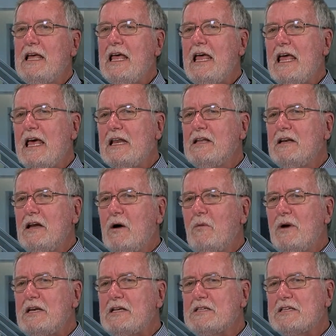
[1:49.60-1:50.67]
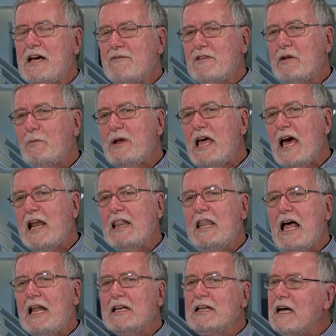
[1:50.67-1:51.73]
And, you know, we discovered that we had a
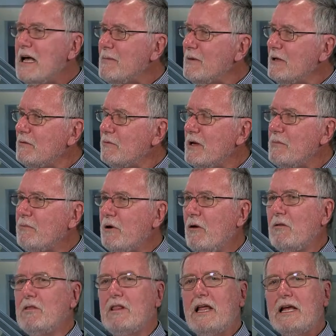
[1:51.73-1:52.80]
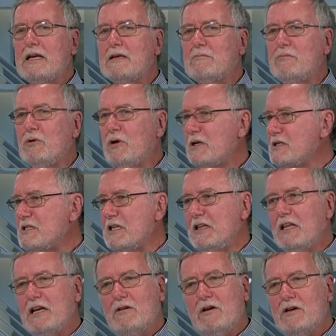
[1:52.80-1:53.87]
lot in common. We both liked books and
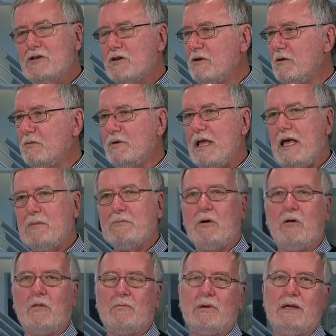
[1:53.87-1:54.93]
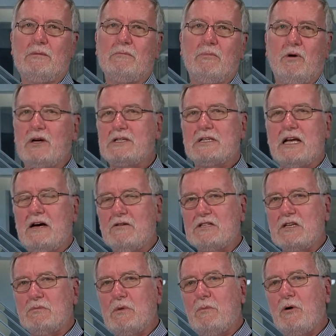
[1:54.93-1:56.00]
literature. We had both been Boy
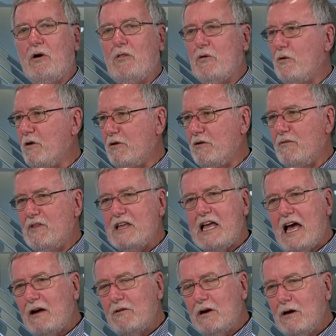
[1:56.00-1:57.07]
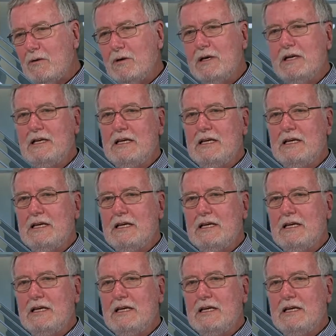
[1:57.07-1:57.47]
Scouts and were both Order of the Arrow.